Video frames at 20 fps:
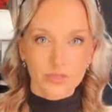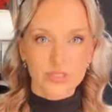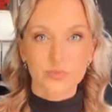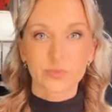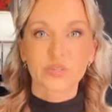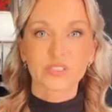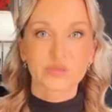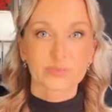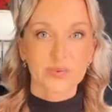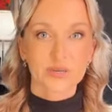
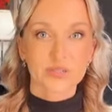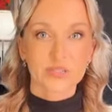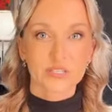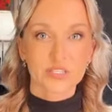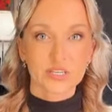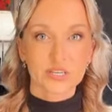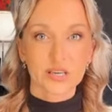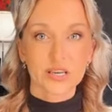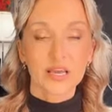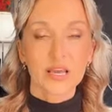
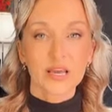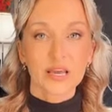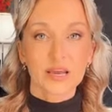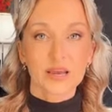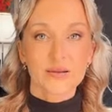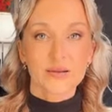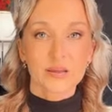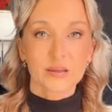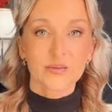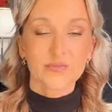responsibility.
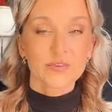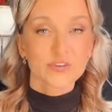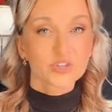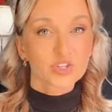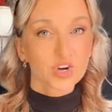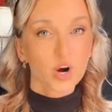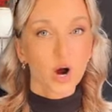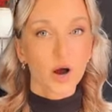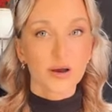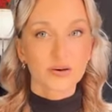And if your
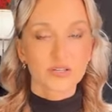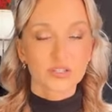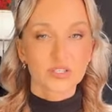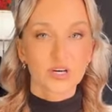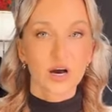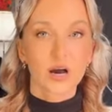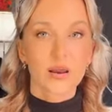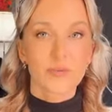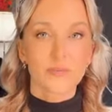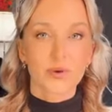child
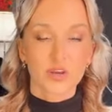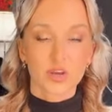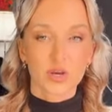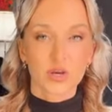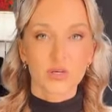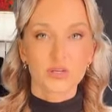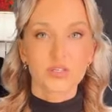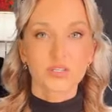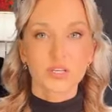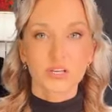died
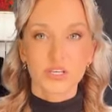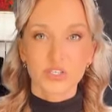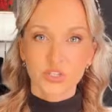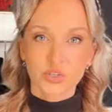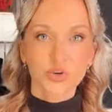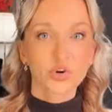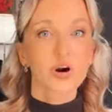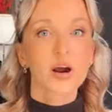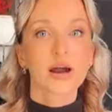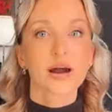because
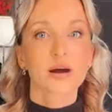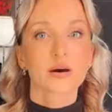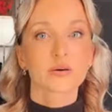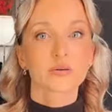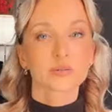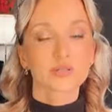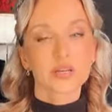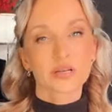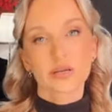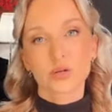it's your
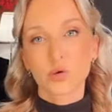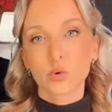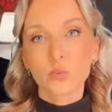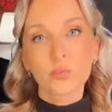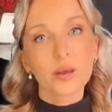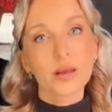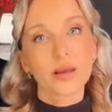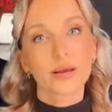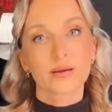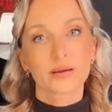house and
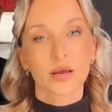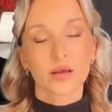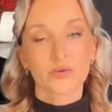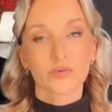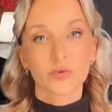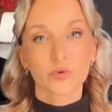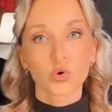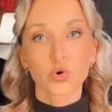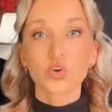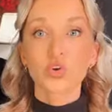you've been
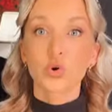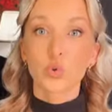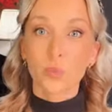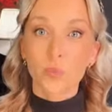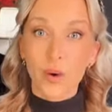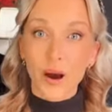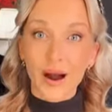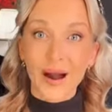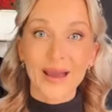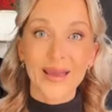neglectful, you
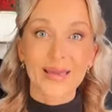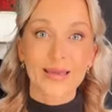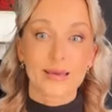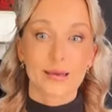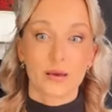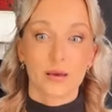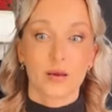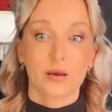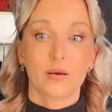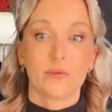
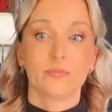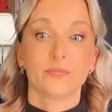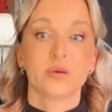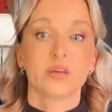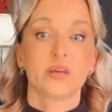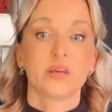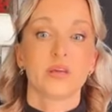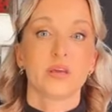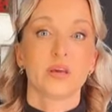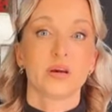might
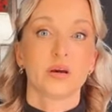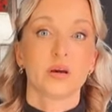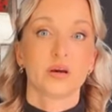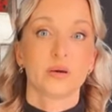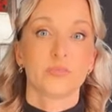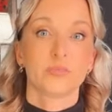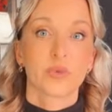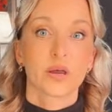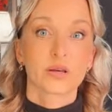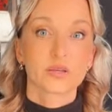be
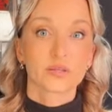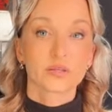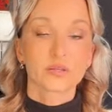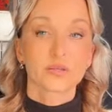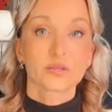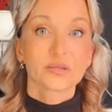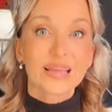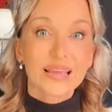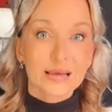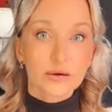
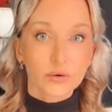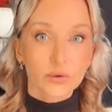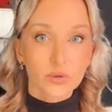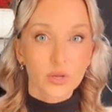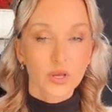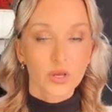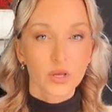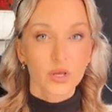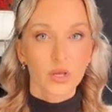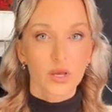under
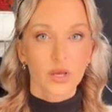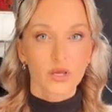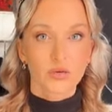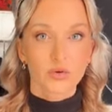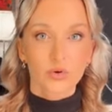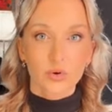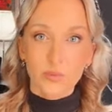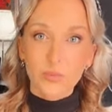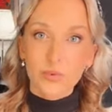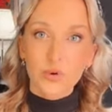legal
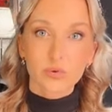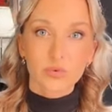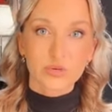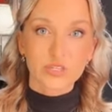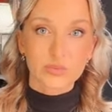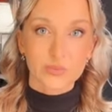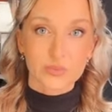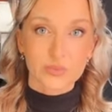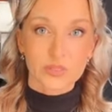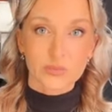and criminal
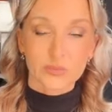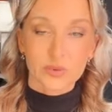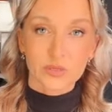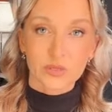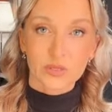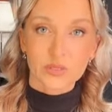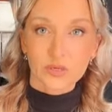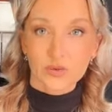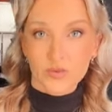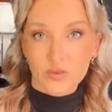
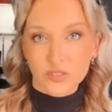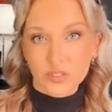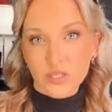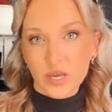responsibility